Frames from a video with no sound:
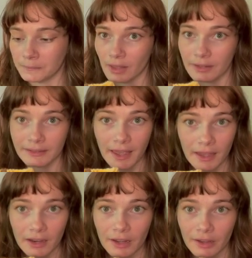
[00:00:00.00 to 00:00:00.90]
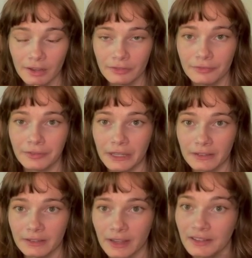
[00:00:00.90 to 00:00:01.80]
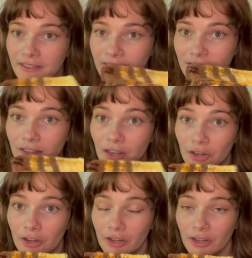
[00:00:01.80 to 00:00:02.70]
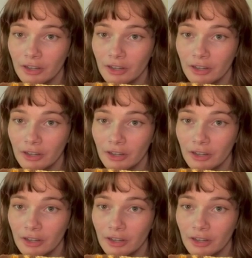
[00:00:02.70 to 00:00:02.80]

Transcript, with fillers: antenna, feet, and stinger,